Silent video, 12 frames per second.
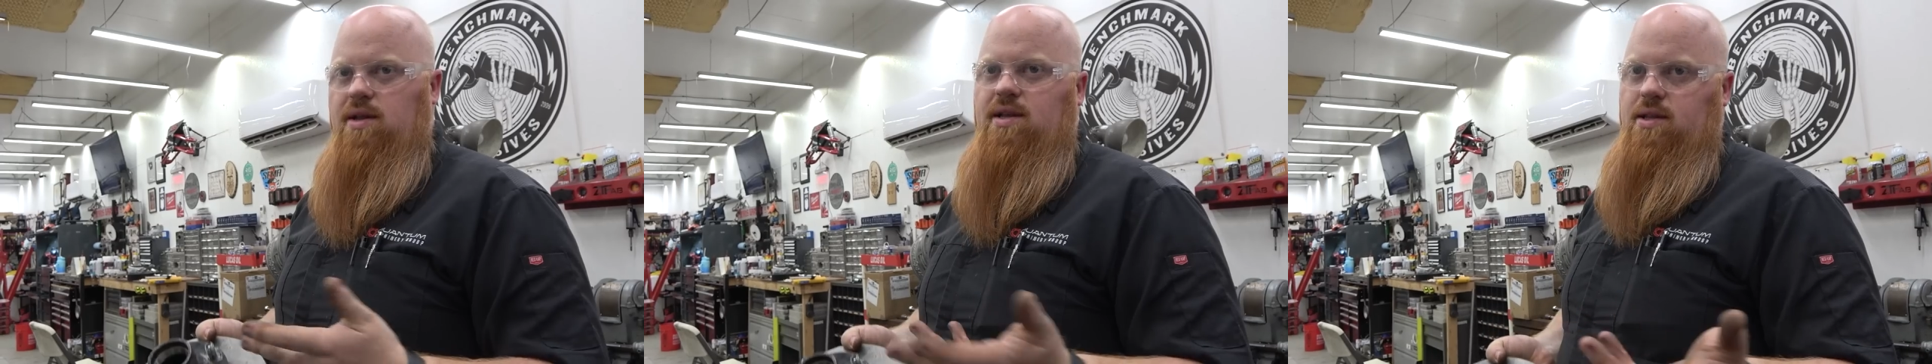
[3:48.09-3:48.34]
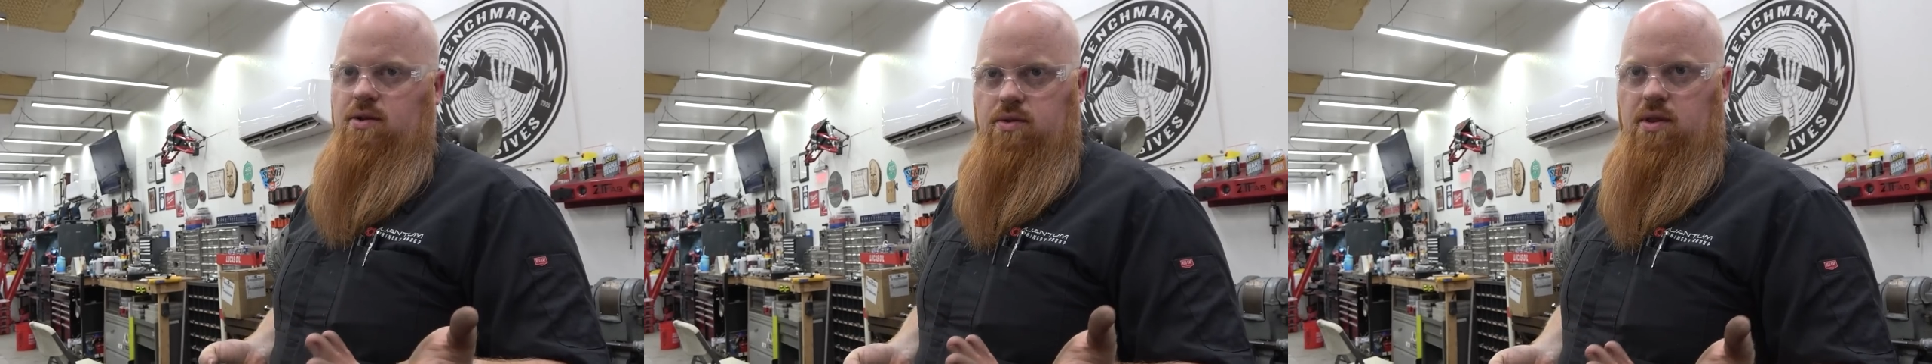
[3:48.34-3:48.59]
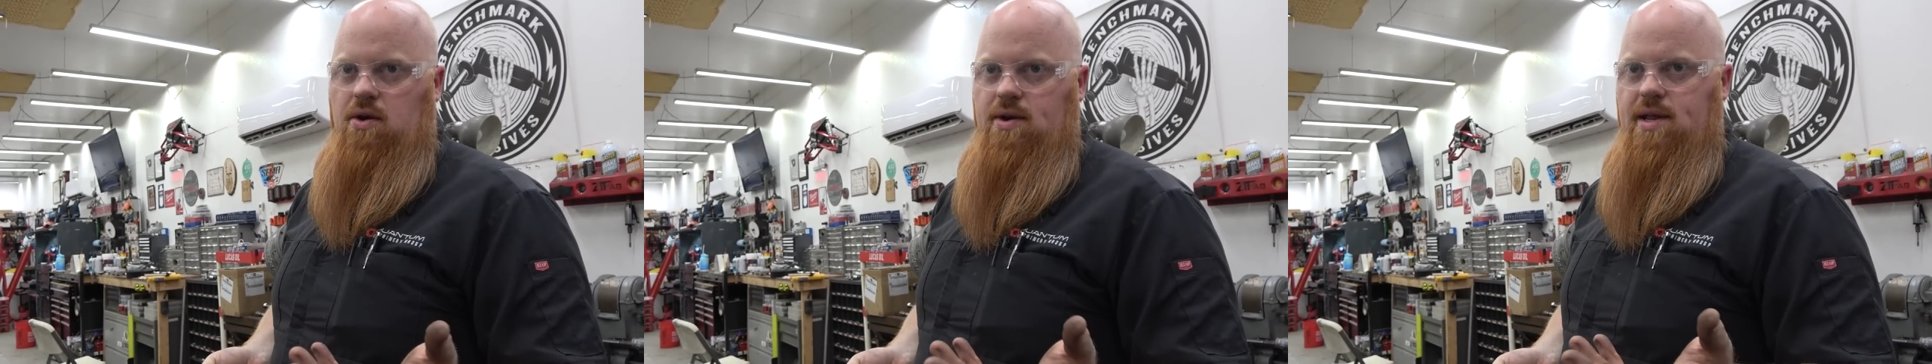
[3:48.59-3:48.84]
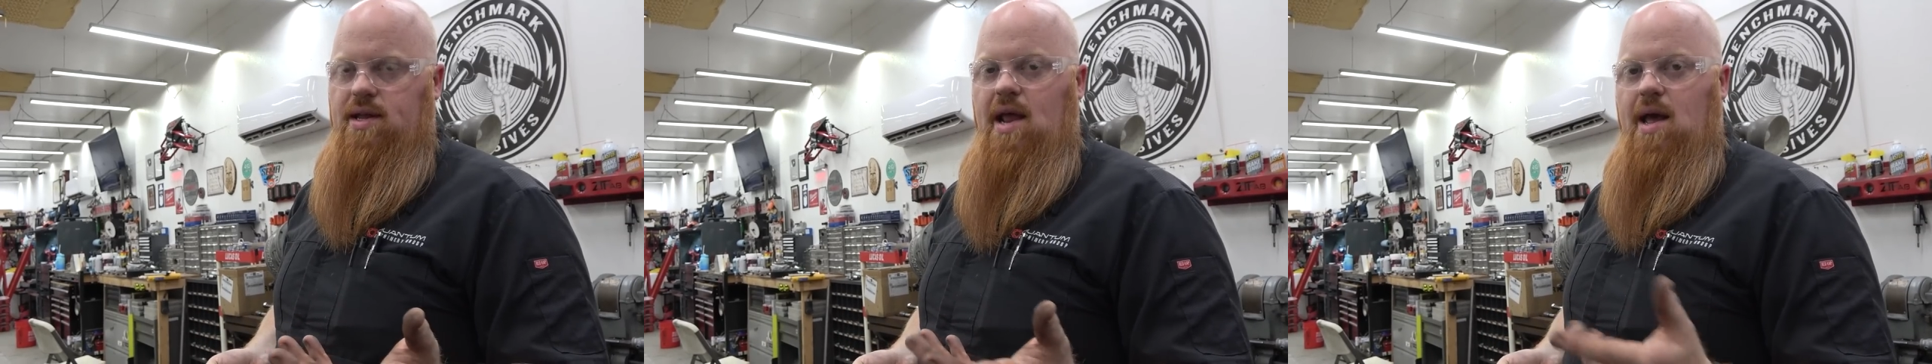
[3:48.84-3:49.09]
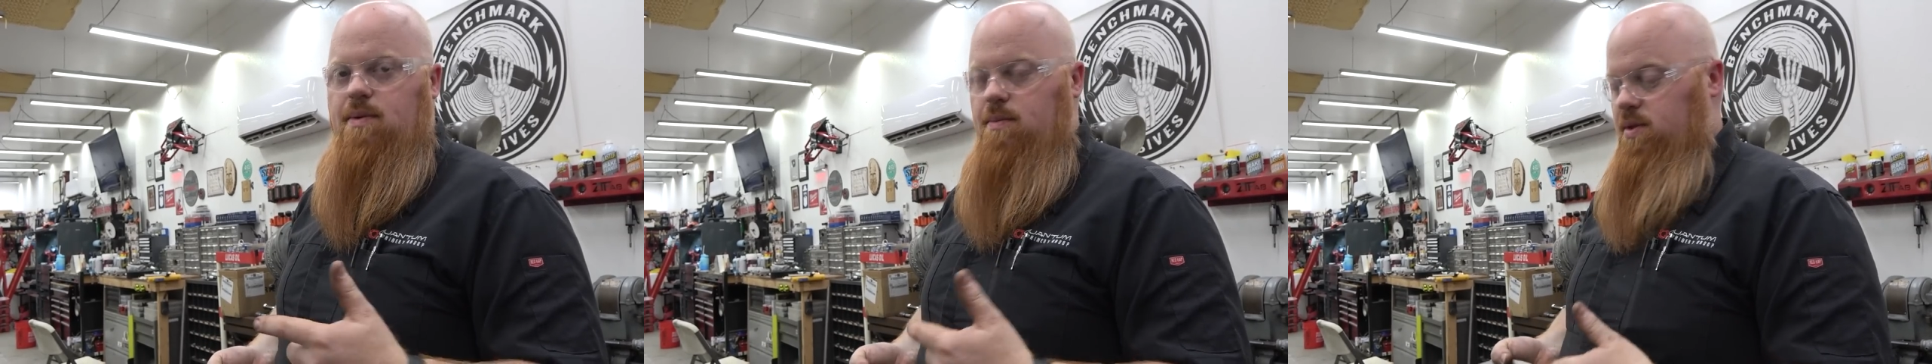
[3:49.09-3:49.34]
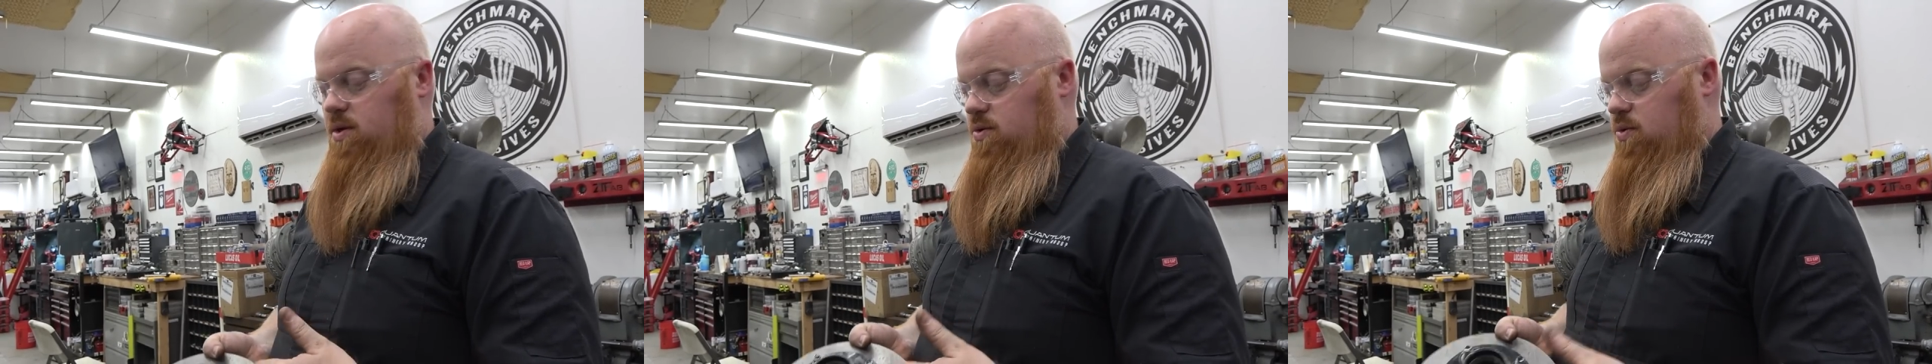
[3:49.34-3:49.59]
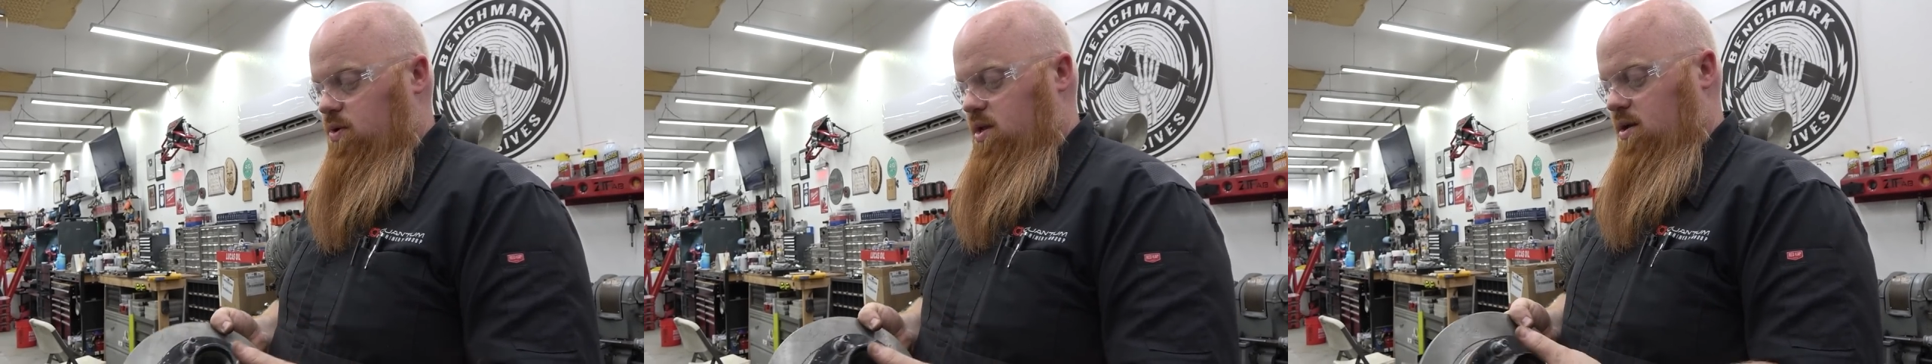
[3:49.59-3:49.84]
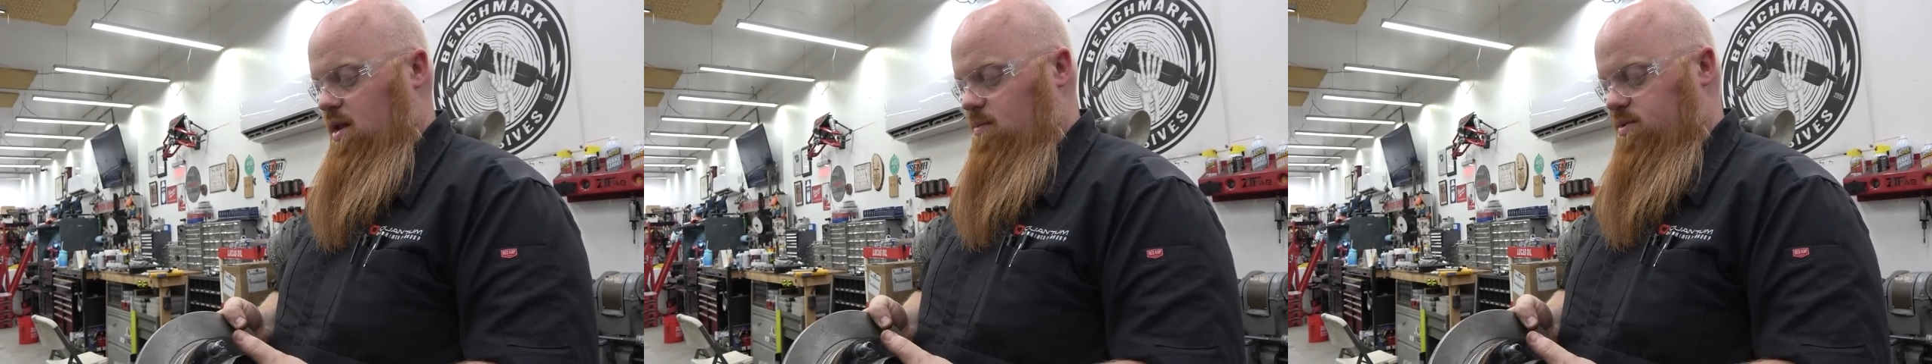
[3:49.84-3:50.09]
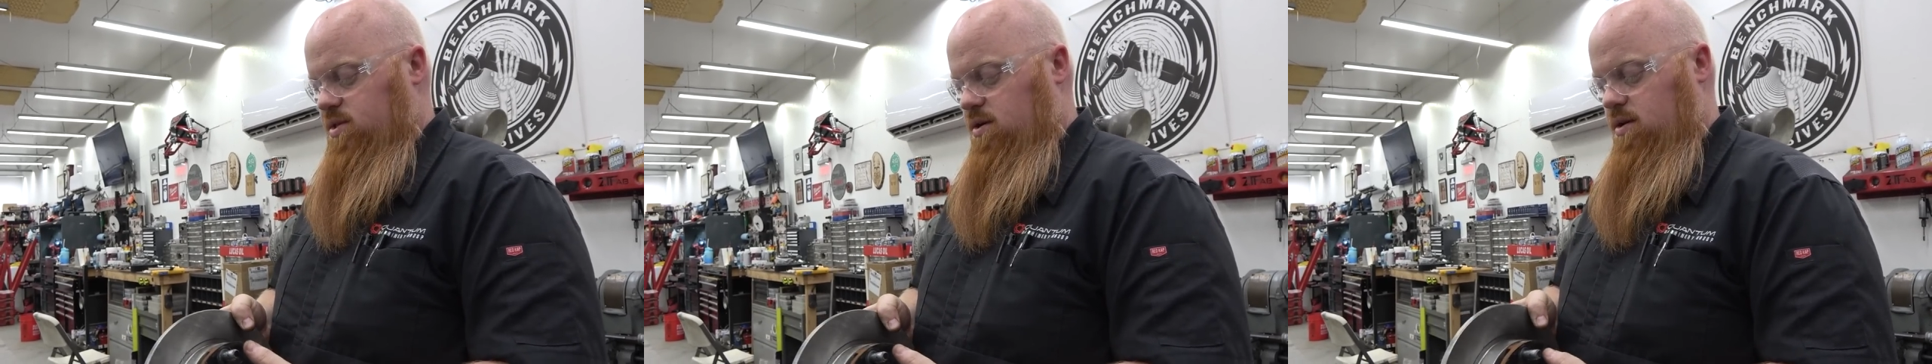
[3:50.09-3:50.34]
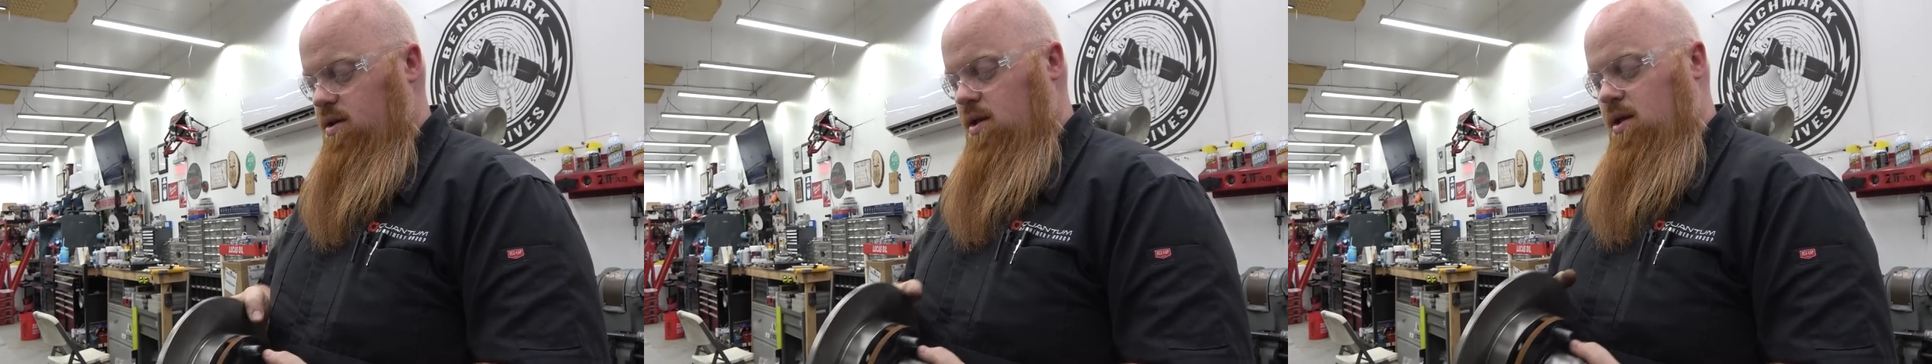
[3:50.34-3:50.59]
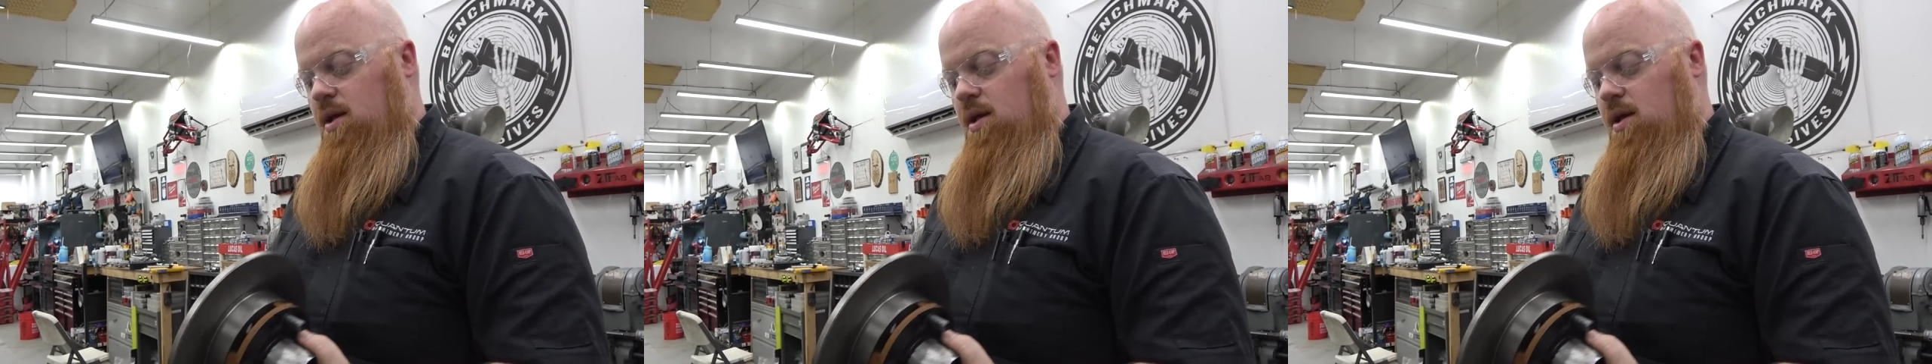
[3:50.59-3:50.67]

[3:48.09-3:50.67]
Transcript: I think they're 30 at Napa, but they're 20 on Amazon.